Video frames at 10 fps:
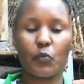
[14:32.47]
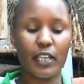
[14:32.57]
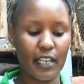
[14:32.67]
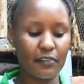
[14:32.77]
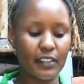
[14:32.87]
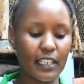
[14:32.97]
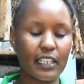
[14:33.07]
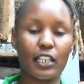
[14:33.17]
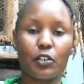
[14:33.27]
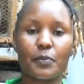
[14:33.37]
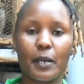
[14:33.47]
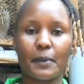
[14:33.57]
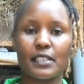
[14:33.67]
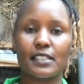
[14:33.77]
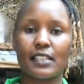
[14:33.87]
We have the earlobe
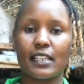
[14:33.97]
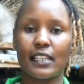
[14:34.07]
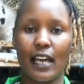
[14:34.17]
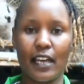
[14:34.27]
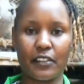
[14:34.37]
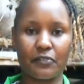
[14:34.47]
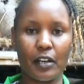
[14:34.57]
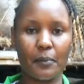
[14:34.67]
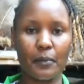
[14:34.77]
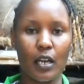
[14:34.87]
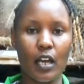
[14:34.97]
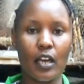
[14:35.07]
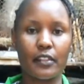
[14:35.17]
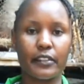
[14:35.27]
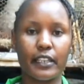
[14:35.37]
rabbits here at the farm.
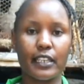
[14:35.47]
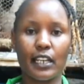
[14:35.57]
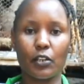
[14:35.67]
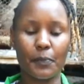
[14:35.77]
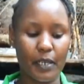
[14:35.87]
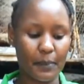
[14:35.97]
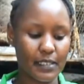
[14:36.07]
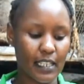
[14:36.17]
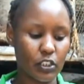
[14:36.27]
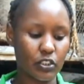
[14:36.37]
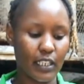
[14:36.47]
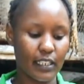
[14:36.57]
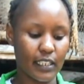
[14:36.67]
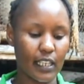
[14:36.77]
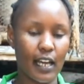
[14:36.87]
The earlobe rabbits are
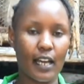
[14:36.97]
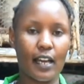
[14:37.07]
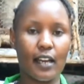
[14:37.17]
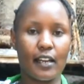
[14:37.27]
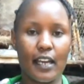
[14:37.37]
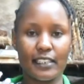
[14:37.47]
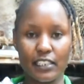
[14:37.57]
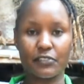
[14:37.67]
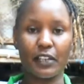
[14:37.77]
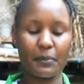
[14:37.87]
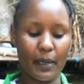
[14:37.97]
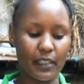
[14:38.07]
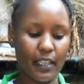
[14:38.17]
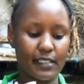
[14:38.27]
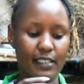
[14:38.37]
usually identified by
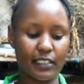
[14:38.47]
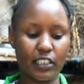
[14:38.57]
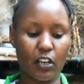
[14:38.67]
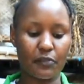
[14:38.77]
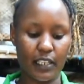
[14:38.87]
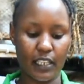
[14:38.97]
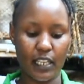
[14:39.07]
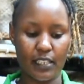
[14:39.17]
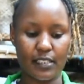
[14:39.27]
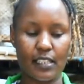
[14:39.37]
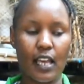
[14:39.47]
the structure of the ears.